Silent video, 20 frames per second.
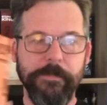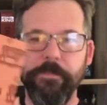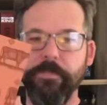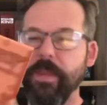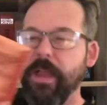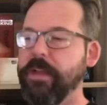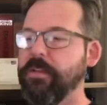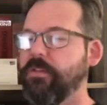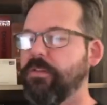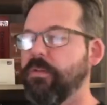
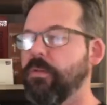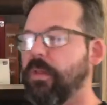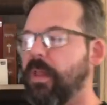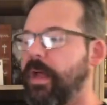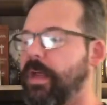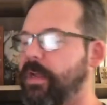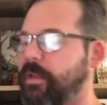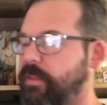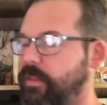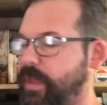I do
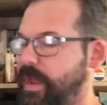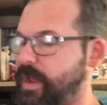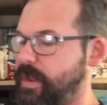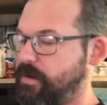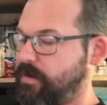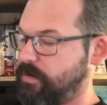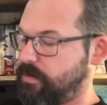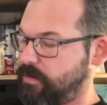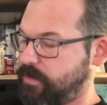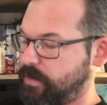like that.
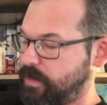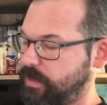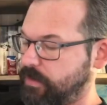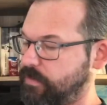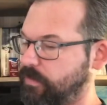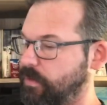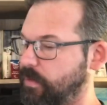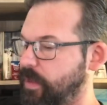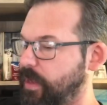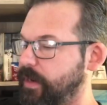I
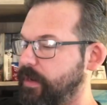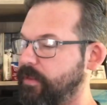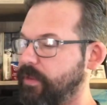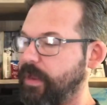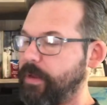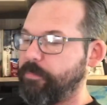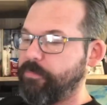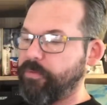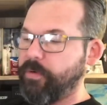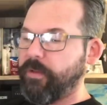do like
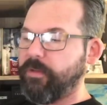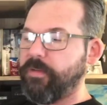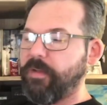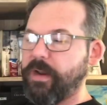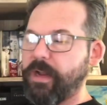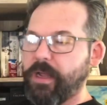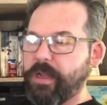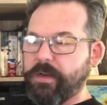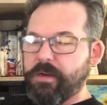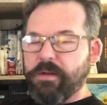that printed
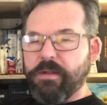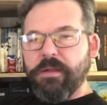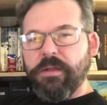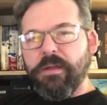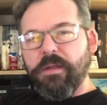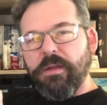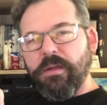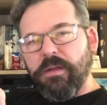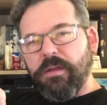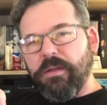on
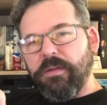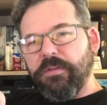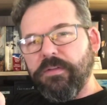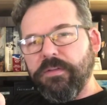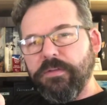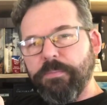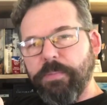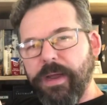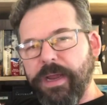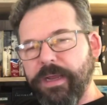
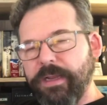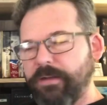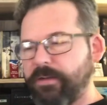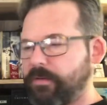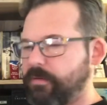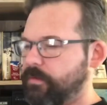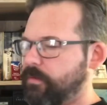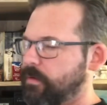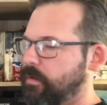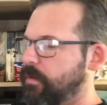spine
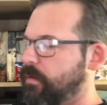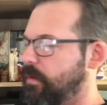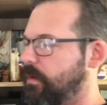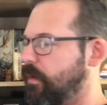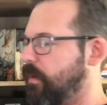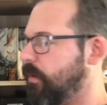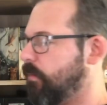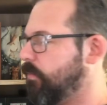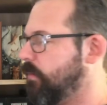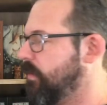
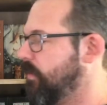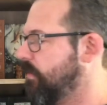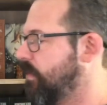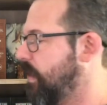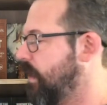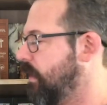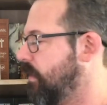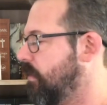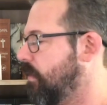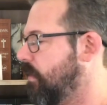um,
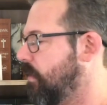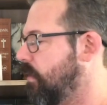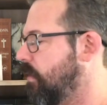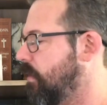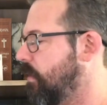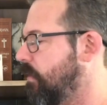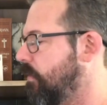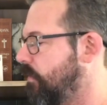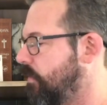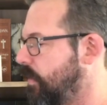design.
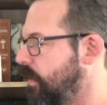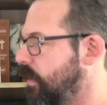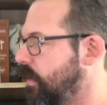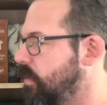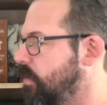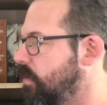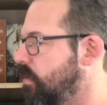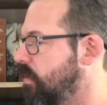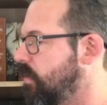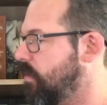Very
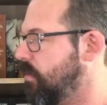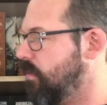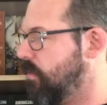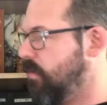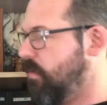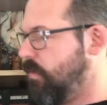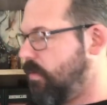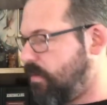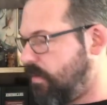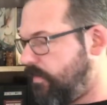cool.
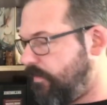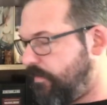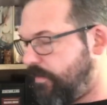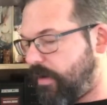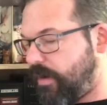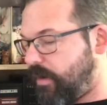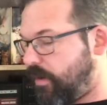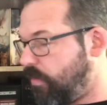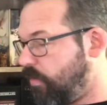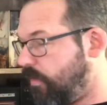
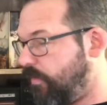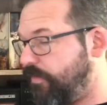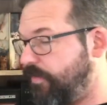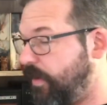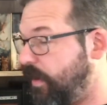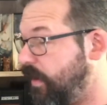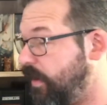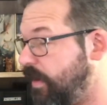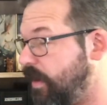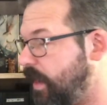Very cool.
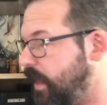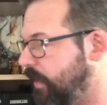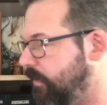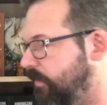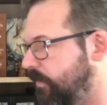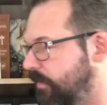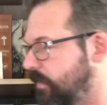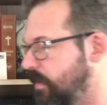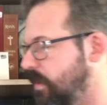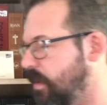Very
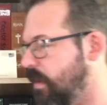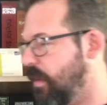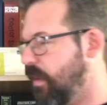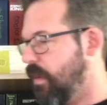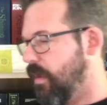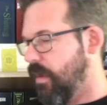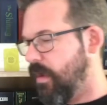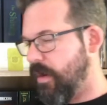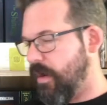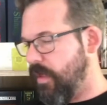nice.
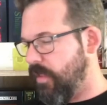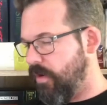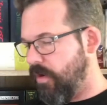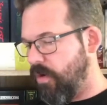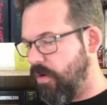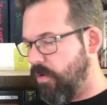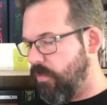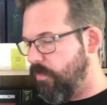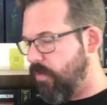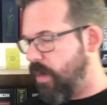Another
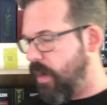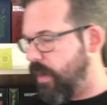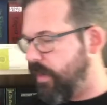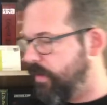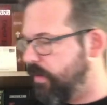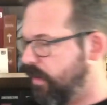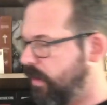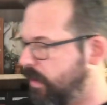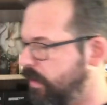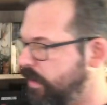home run.
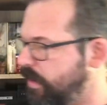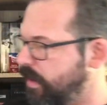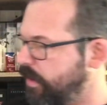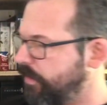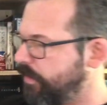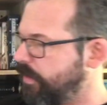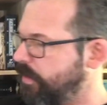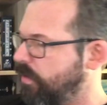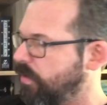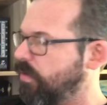
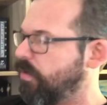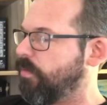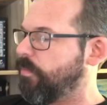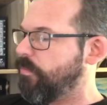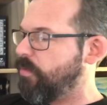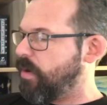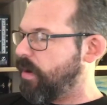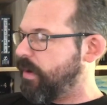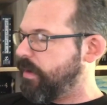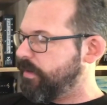Another home
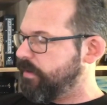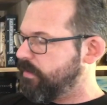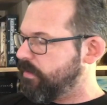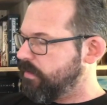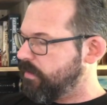run.